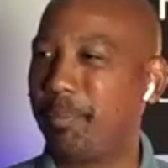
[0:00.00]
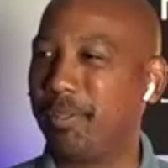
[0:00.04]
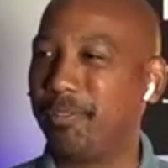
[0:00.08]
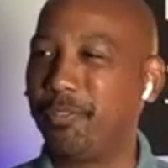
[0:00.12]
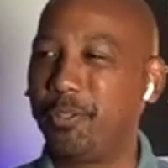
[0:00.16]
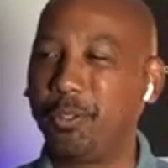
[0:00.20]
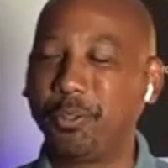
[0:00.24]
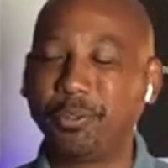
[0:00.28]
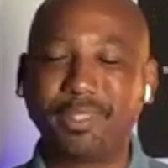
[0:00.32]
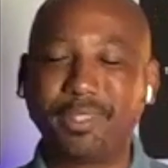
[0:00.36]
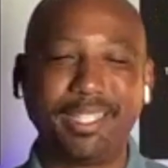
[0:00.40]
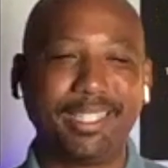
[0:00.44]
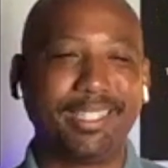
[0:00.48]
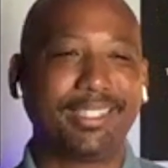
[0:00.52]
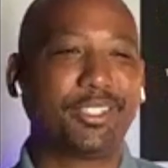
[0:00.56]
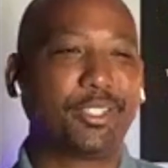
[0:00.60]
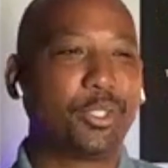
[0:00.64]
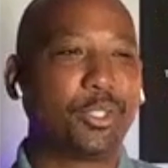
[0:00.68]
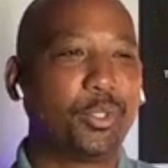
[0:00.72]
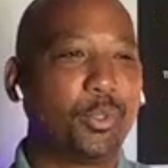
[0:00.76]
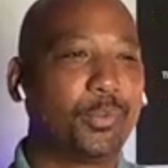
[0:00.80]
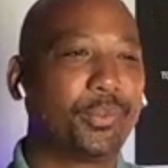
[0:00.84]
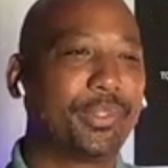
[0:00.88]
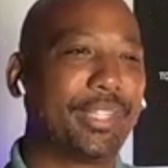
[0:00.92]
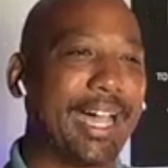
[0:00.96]
if you think
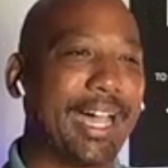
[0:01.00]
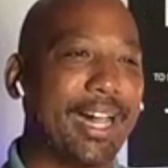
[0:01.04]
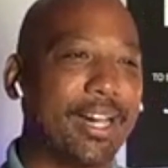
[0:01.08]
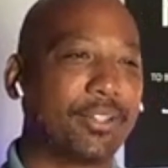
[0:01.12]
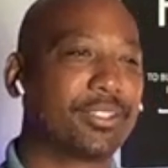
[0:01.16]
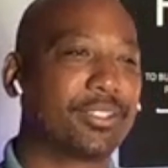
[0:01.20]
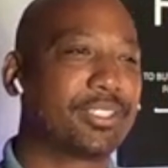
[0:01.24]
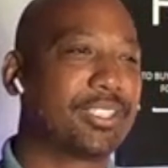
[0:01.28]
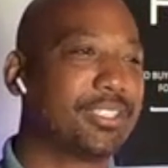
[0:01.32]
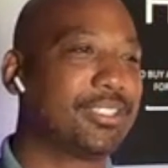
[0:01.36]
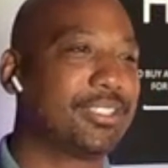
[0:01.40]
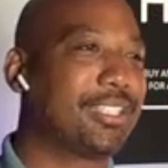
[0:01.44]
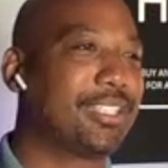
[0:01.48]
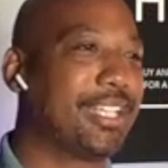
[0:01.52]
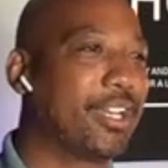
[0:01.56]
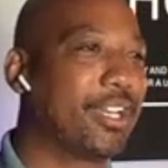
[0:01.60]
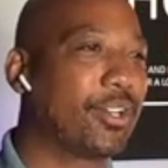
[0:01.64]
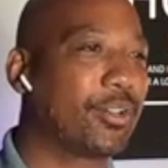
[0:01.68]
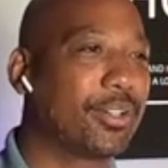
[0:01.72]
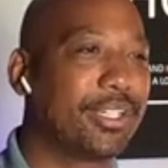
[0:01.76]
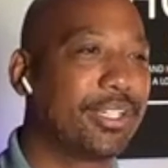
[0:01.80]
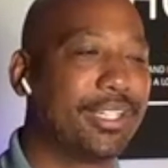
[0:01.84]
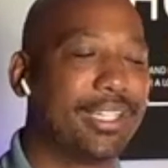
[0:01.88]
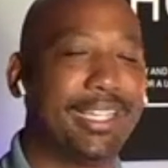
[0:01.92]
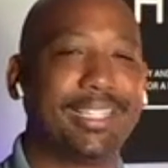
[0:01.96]
2000s
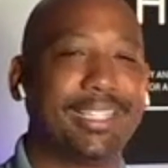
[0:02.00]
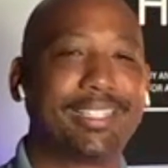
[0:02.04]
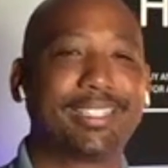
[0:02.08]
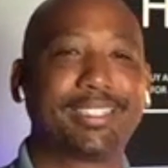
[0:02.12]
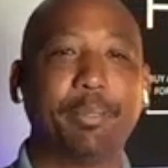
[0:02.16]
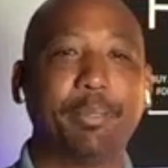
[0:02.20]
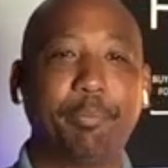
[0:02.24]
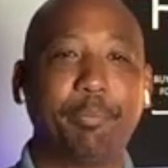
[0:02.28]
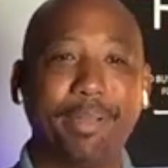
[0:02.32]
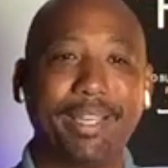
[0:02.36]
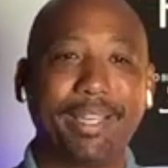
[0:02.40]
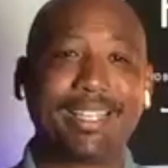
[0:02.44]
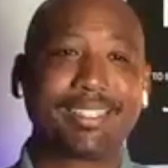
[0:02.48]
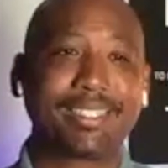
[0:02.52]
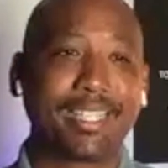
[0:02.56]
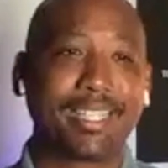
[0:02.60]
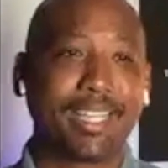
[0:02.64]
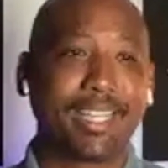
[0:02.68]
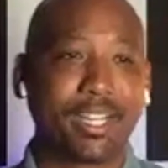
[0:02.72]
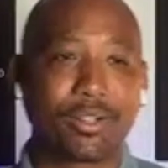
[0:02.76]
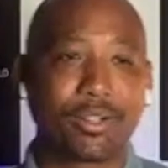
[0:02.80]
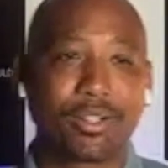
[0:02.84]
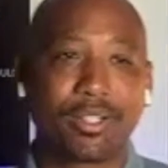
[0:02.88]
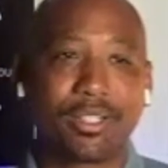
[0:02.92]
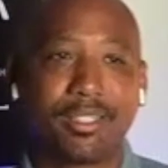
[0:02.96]
era is the best
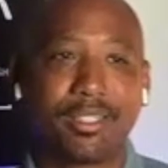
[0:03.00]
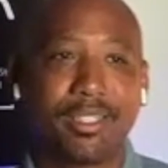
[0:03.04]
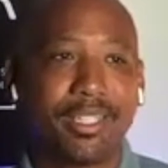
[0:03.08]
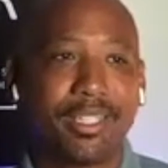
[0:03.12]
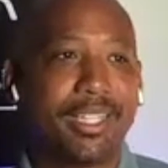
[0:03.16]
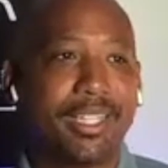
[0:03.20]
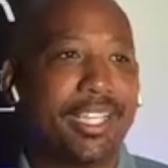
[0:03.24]
era,